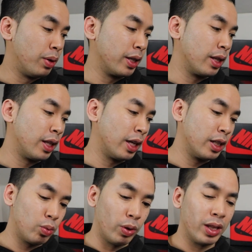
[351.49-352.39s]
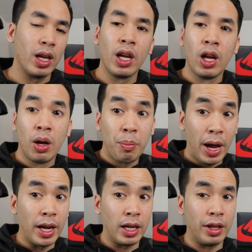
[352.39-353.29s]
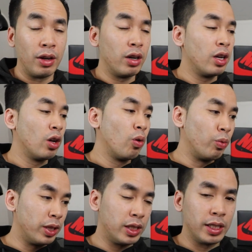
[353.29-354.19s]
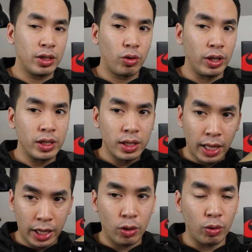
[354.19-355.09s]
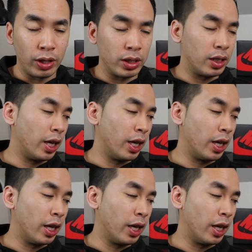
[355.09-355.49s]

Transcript: But the thing is, with patent leather, when these things crease, they crease.